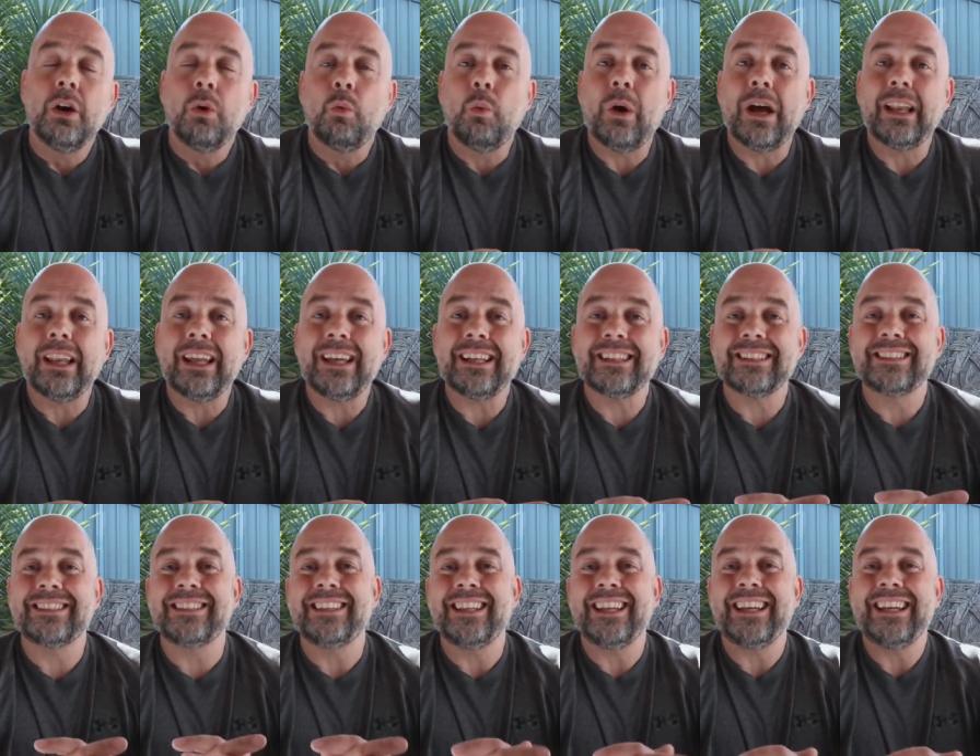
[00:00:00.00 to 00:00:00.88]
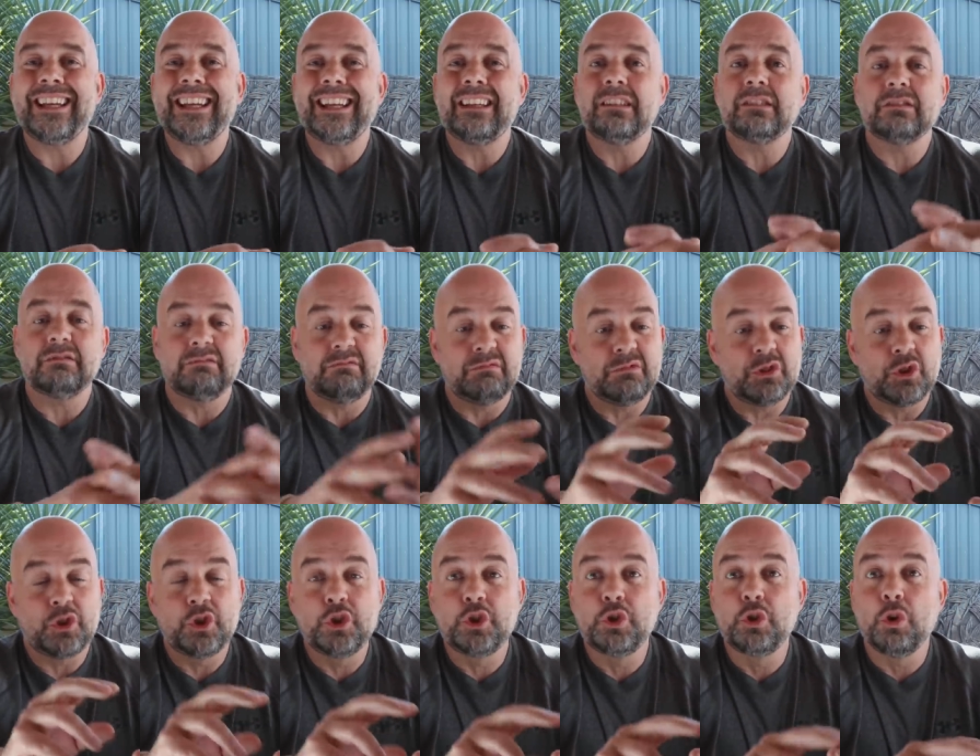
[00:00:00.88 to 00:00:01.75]
Well it's the
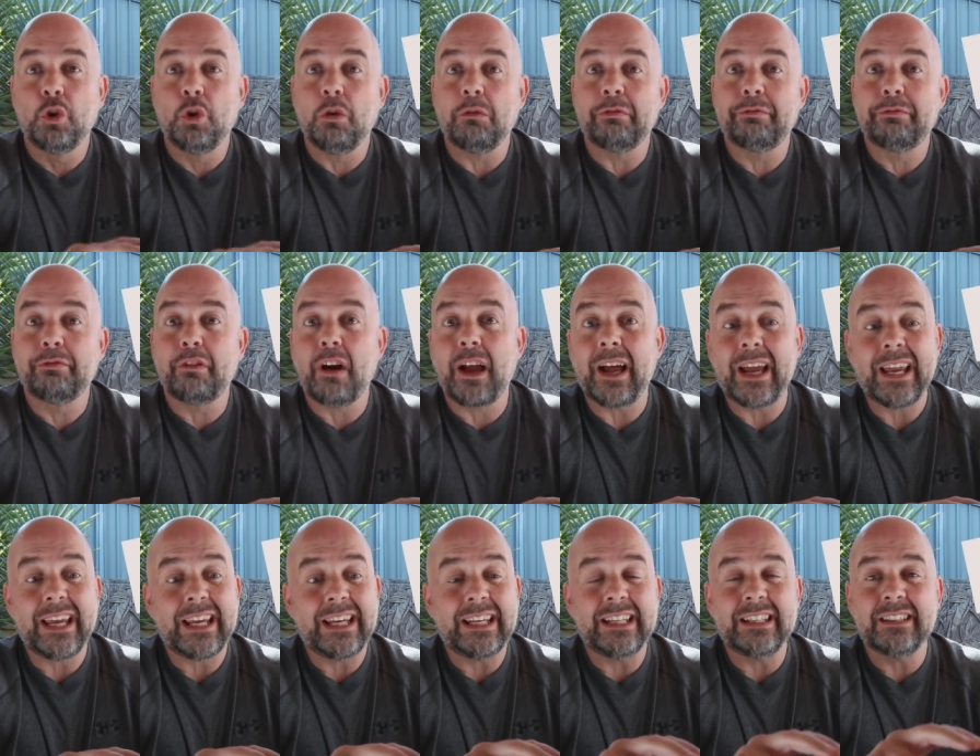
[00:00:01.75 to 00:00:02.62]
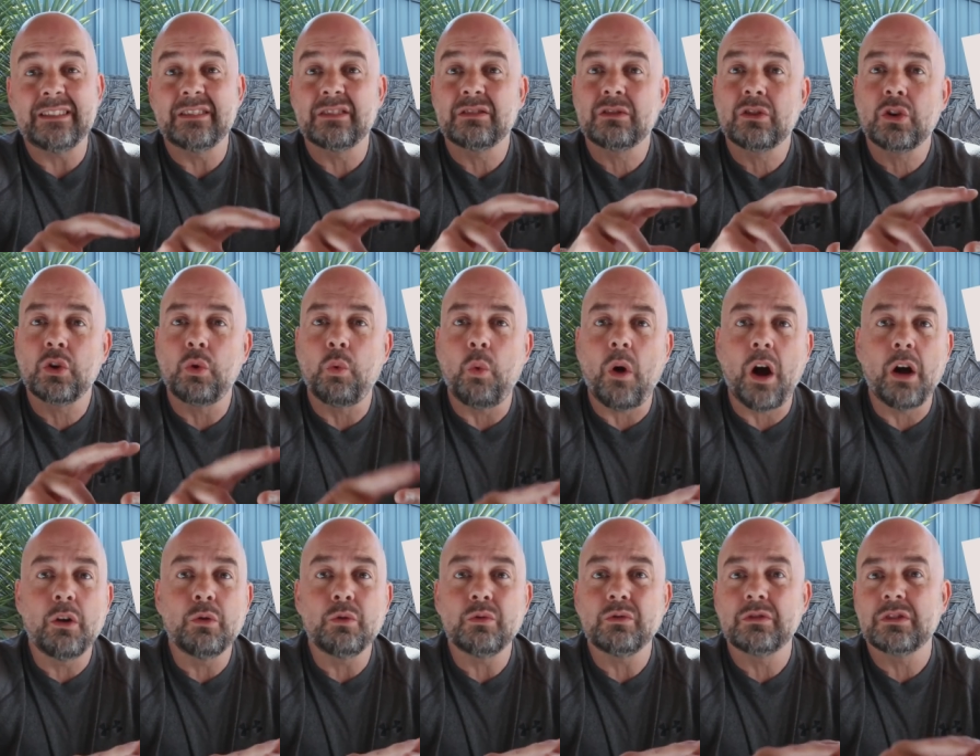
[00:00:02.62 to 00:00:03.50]
short phrase,
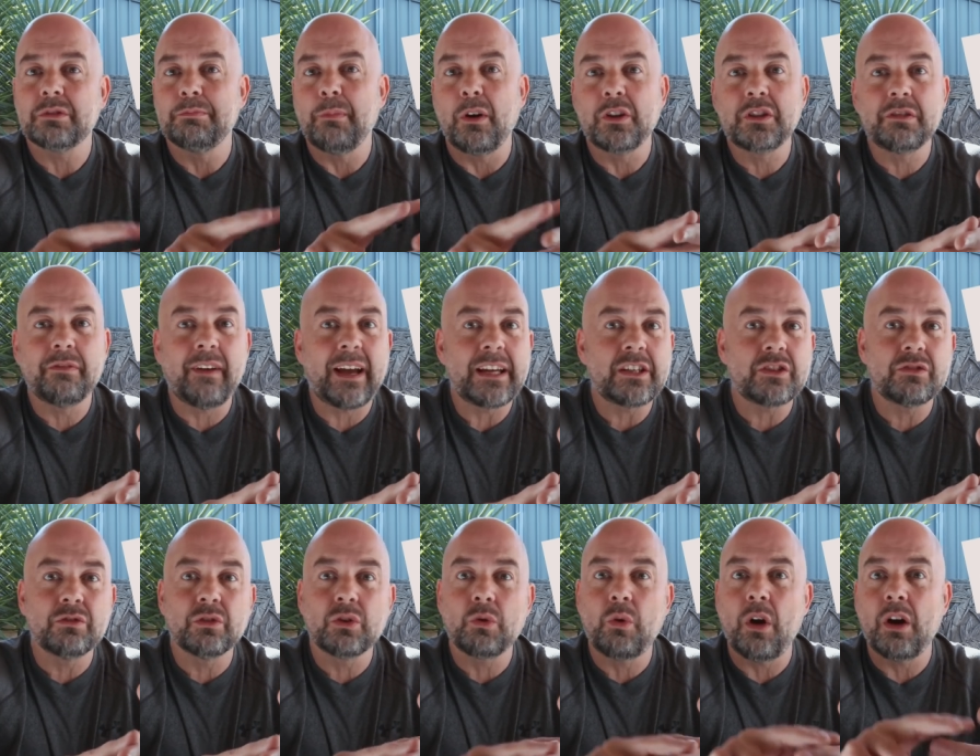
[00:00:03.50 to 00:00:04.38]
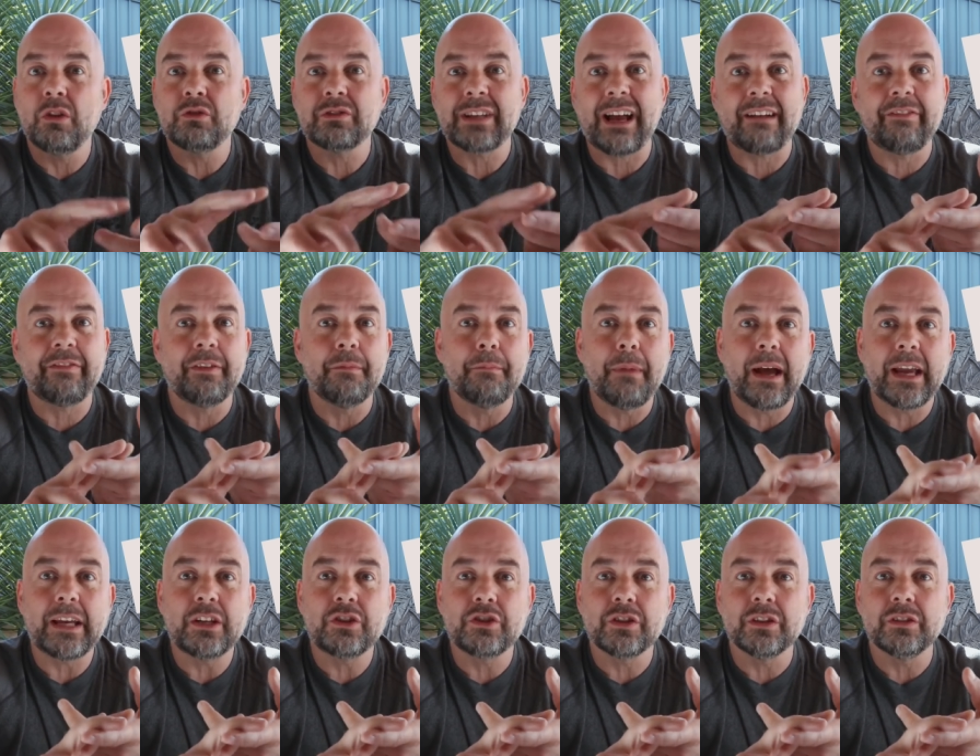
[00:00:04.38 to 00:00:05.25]
quotes, motivational quotes,
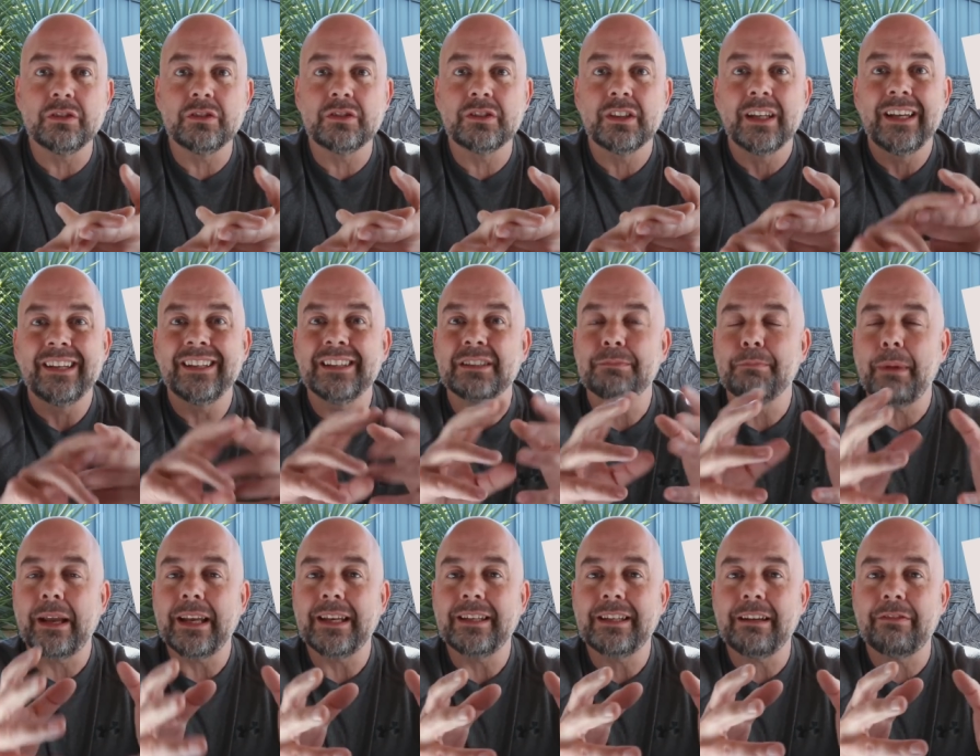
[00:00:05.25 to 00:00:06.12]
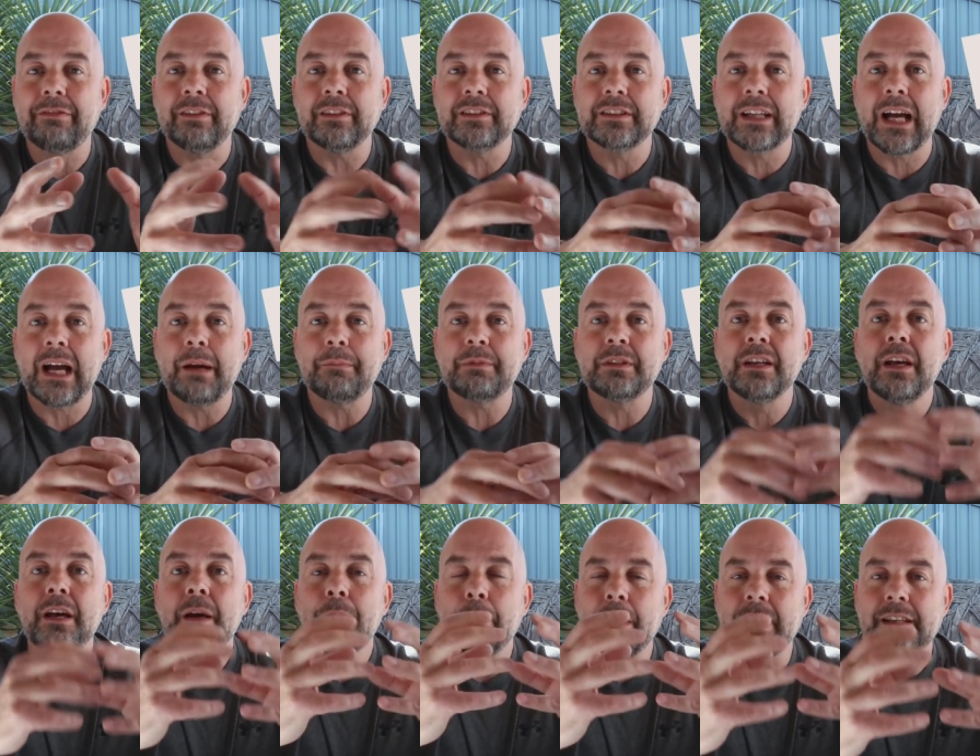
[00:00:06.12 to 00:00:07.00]
affirmations, there's many different types
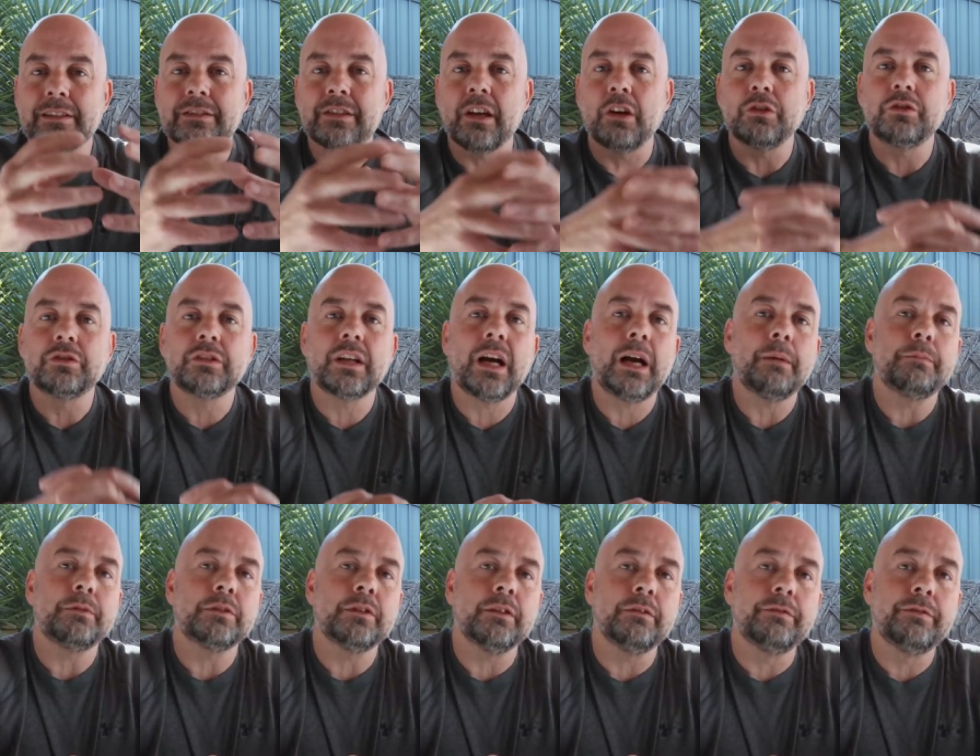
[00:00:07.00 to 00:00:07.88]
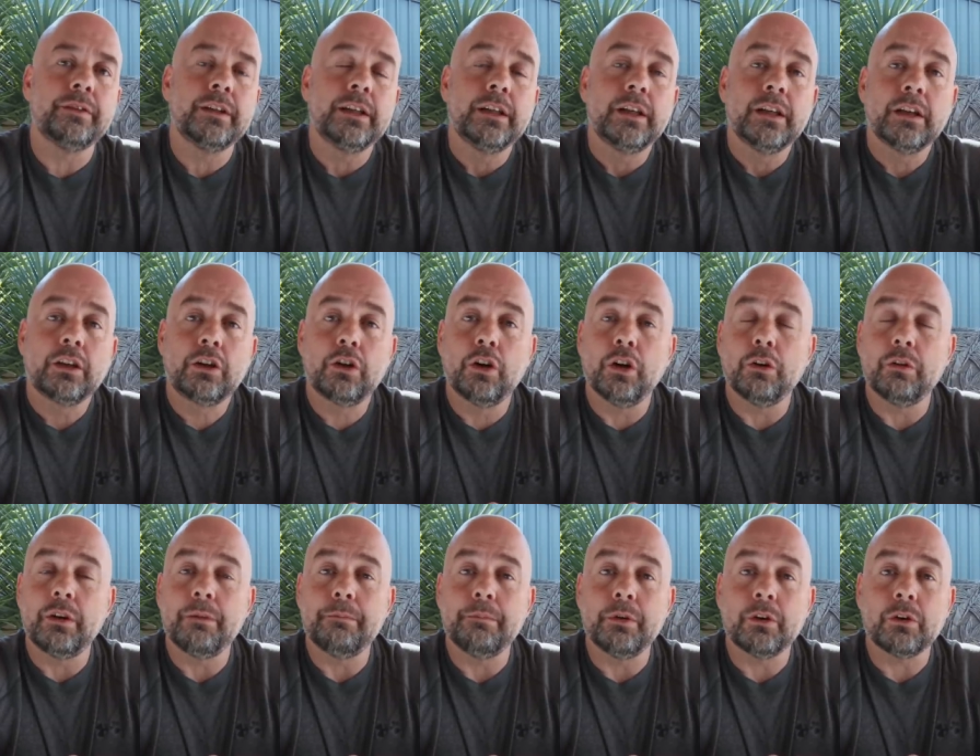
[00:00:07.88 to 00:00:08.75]
but it's those types of
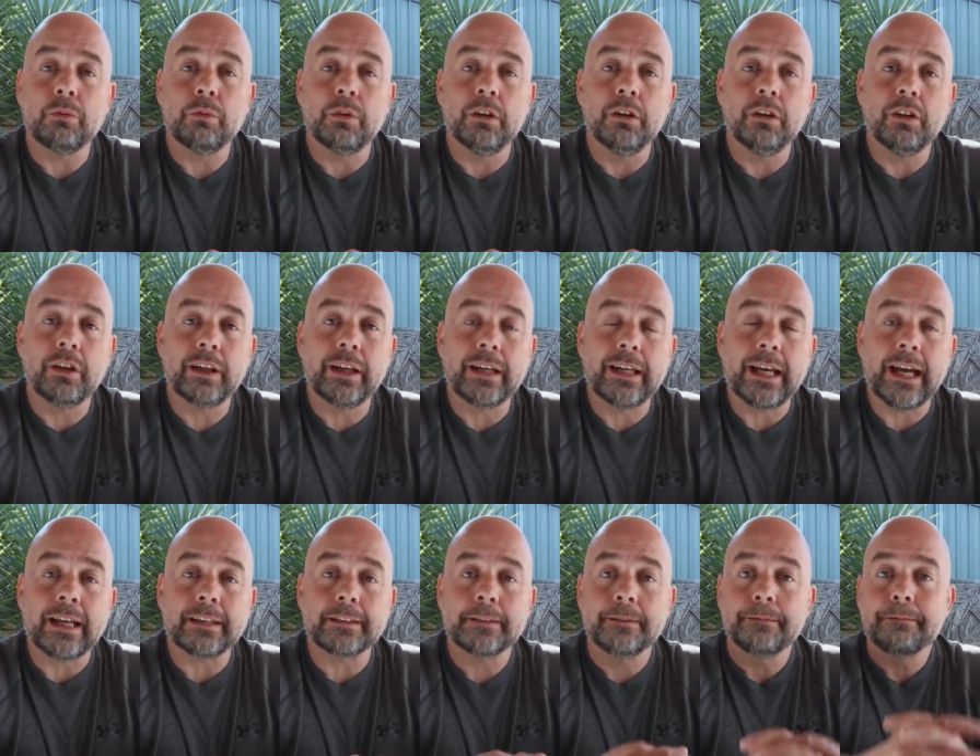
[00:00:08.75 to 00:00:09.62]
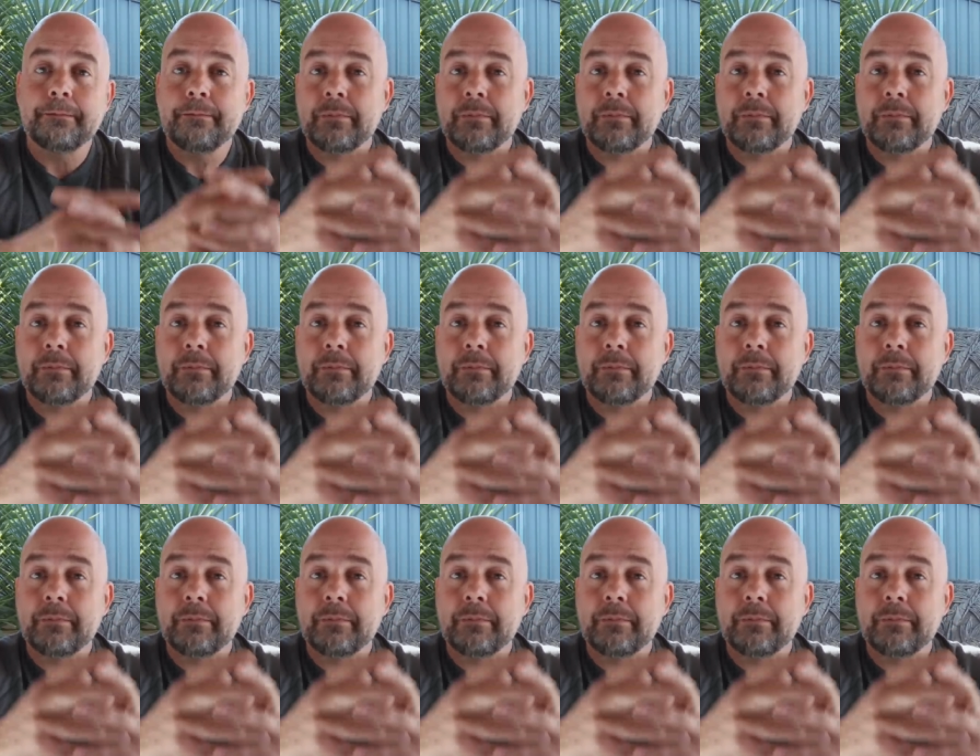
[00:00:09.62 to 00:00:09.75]
colouring book we're looking at.